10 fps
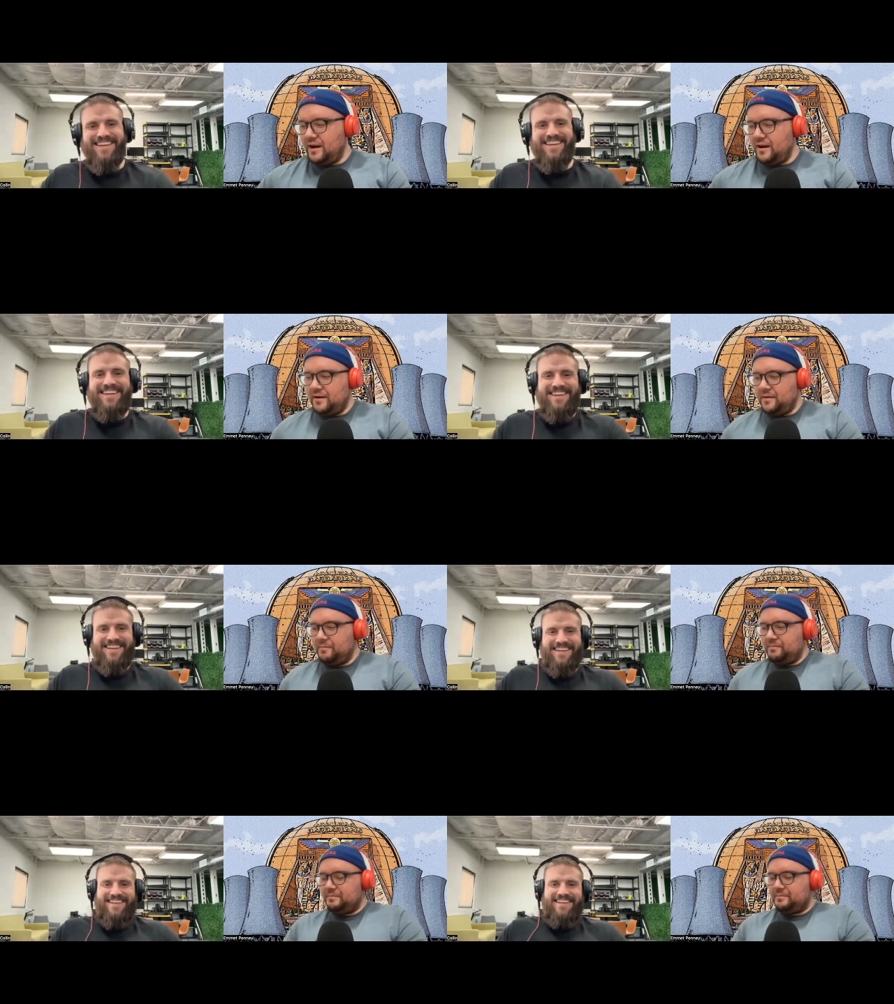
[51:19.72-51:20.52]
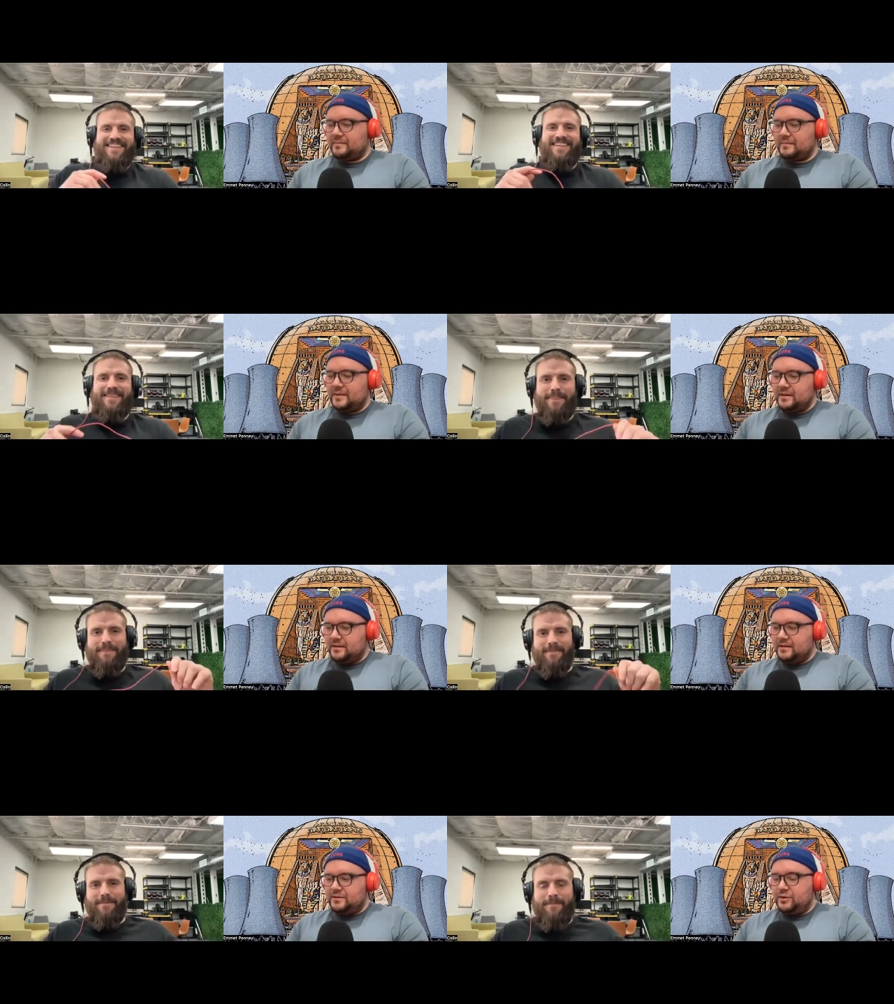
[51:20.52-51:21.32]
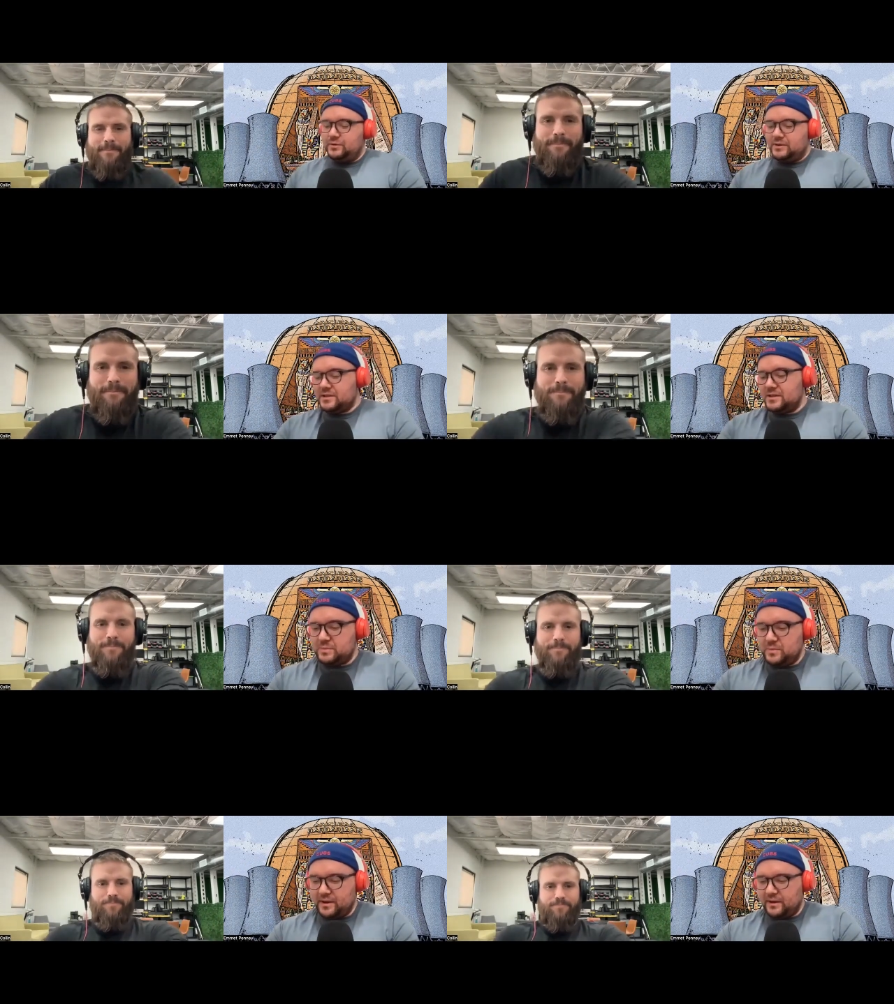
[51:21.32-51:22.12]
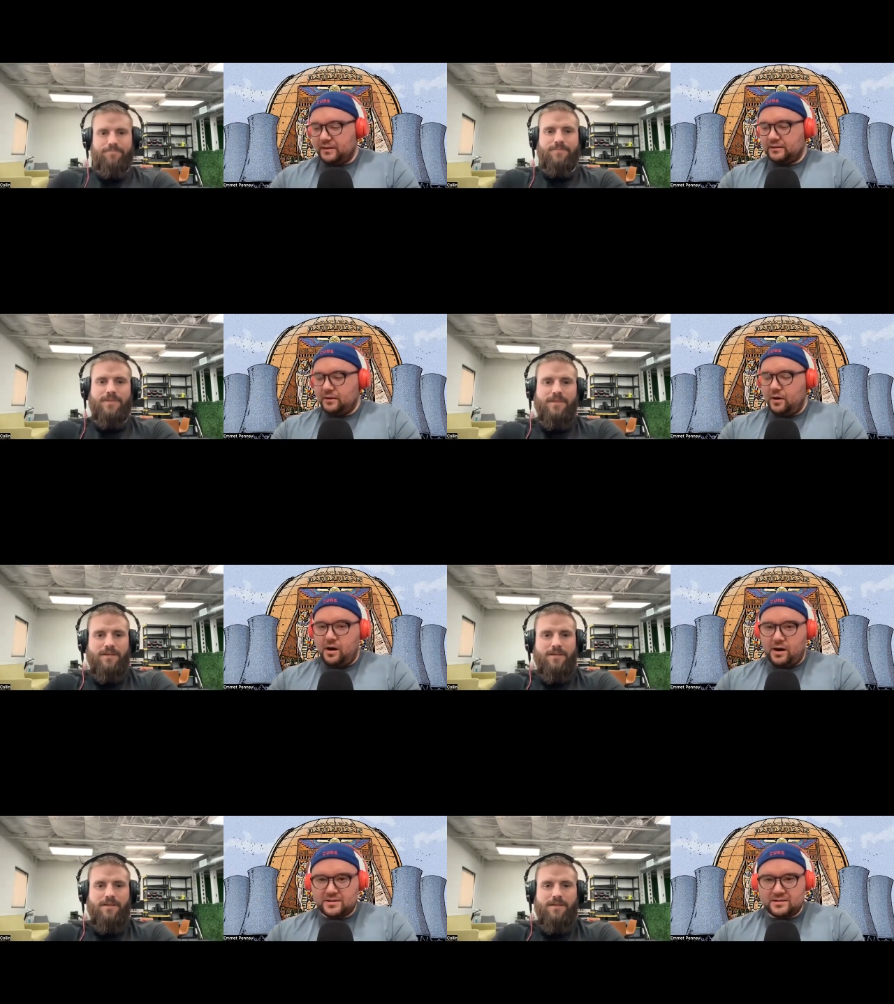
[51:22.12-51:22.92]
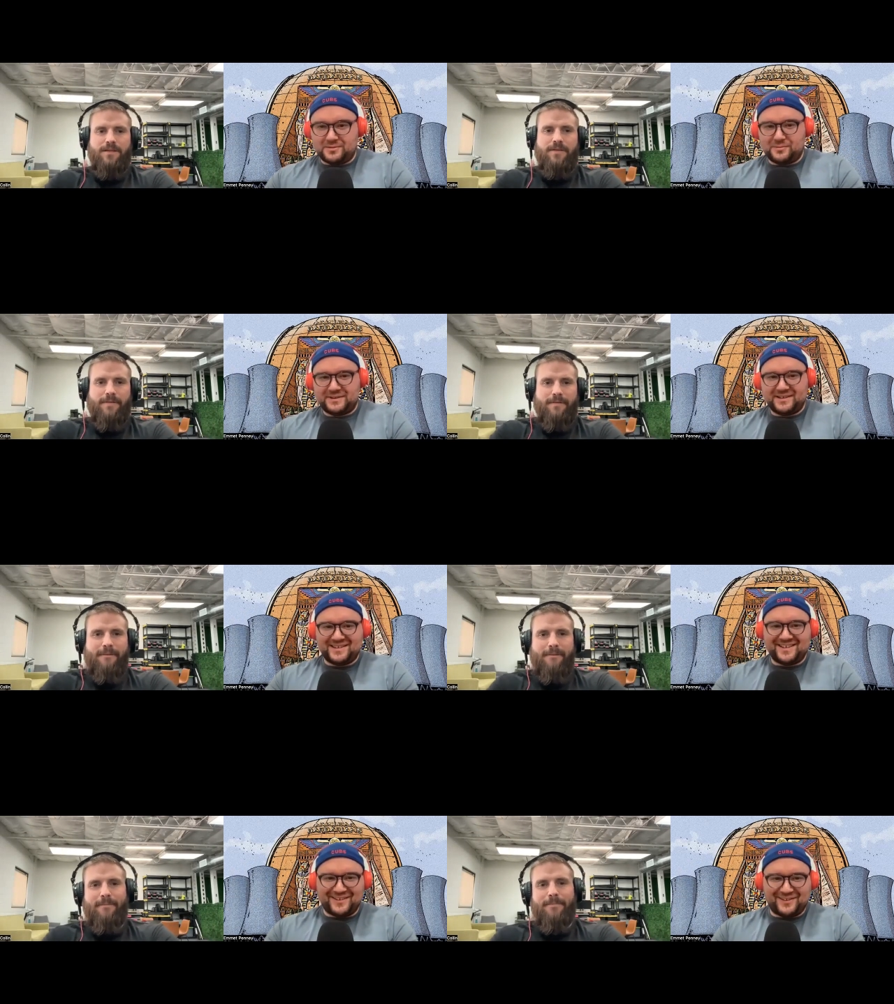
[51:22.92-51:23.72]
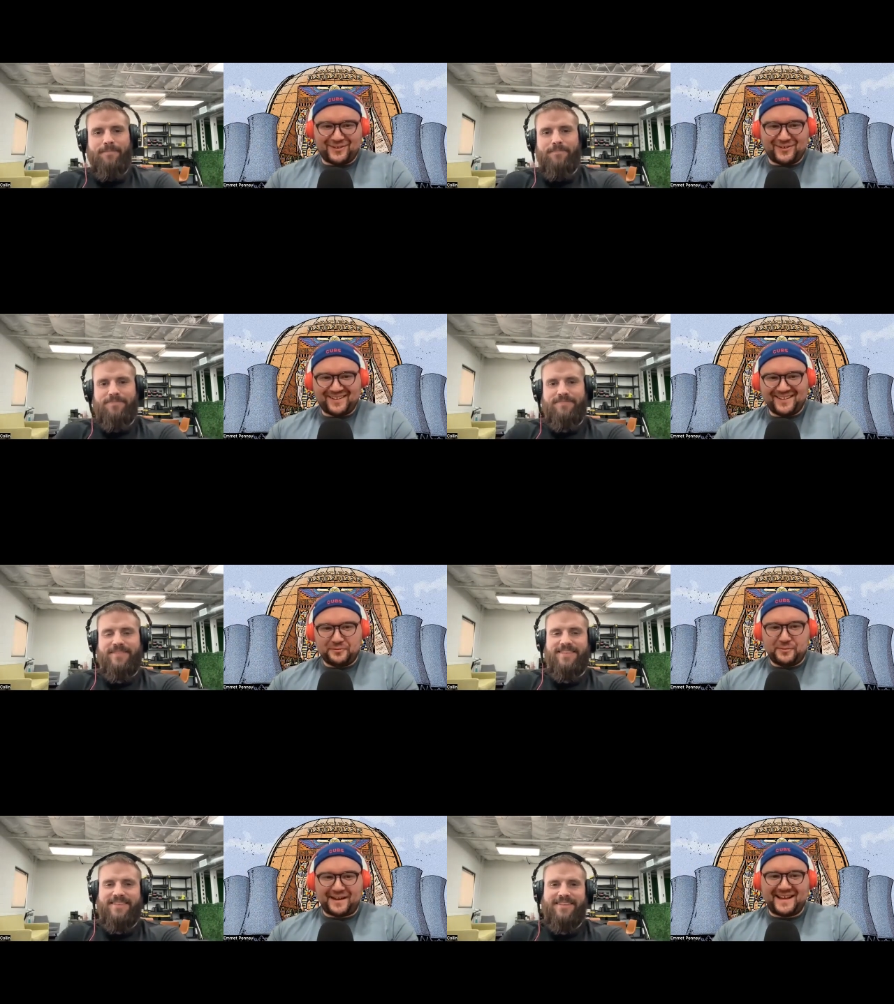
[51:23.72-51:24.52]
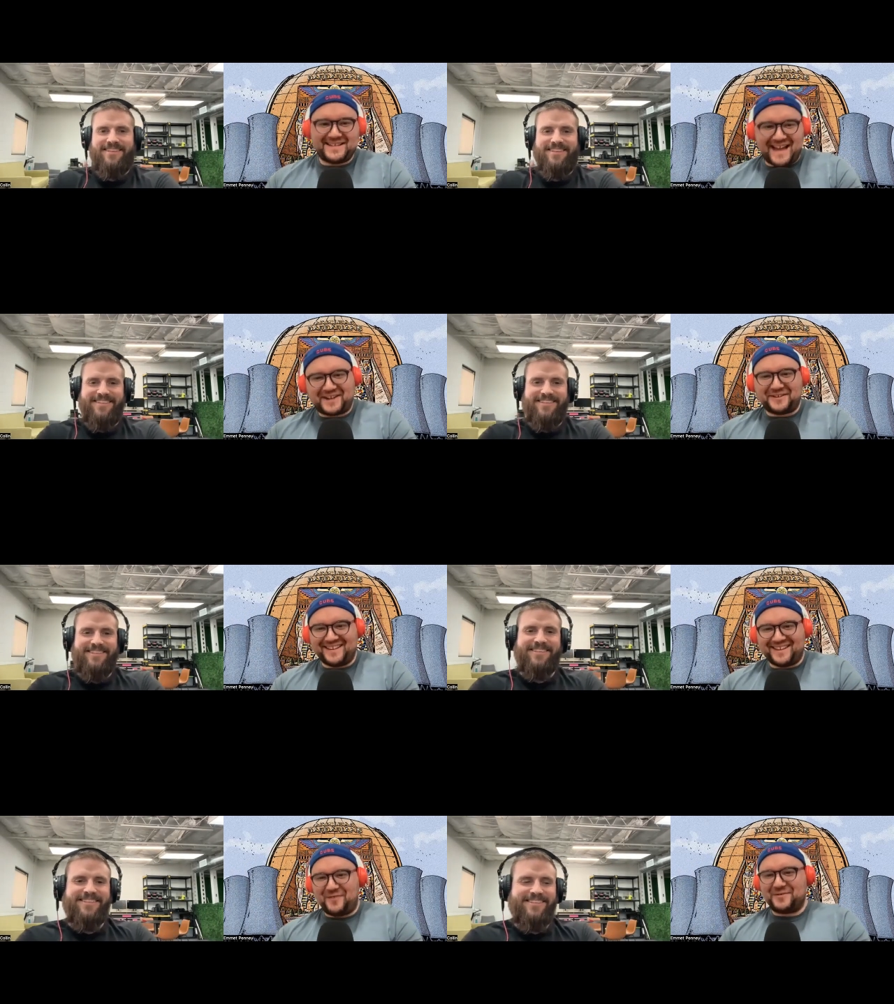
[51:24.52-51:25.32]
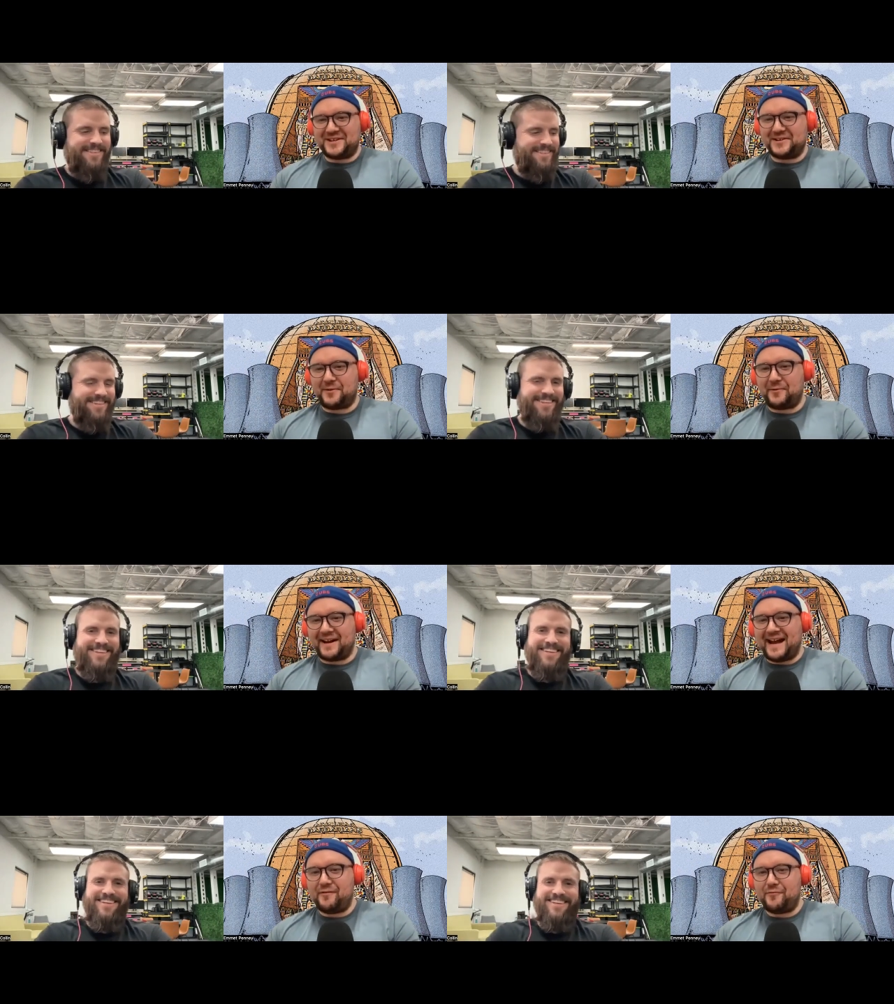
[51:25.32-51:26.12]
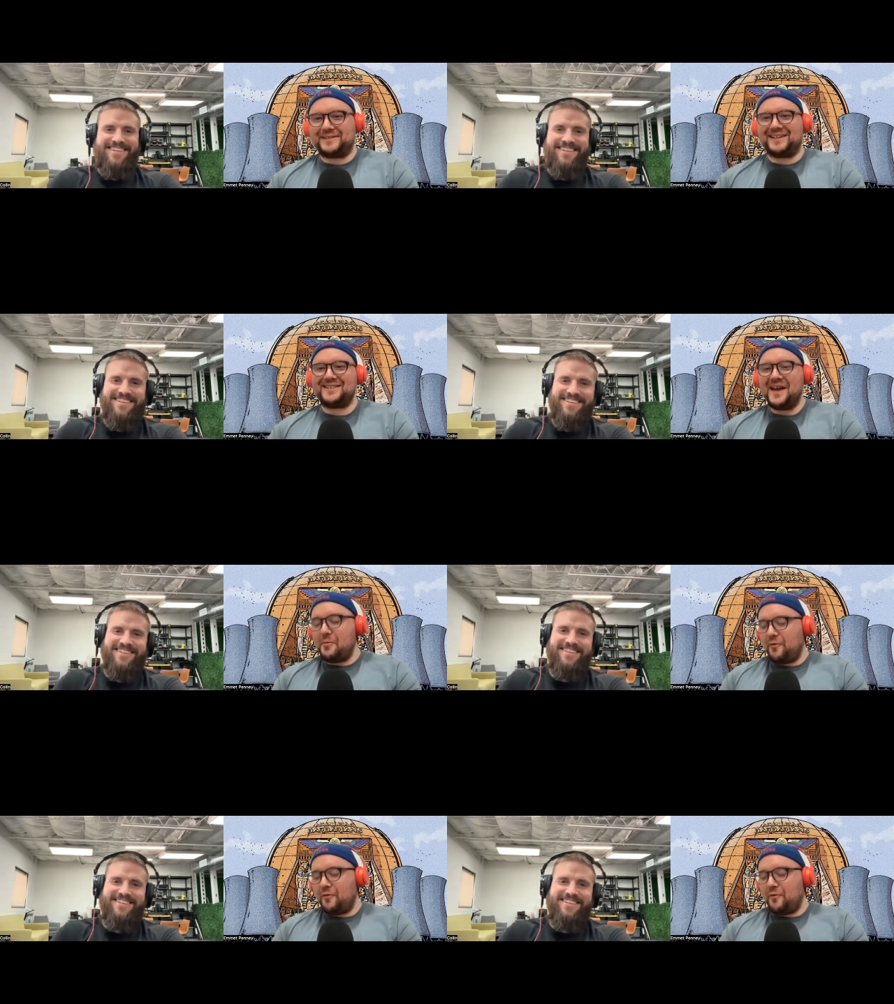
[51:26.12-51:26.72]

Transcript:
Speaker 1: um, dude, this has been awesome. This is like exactly the conversation I wanted to have about this.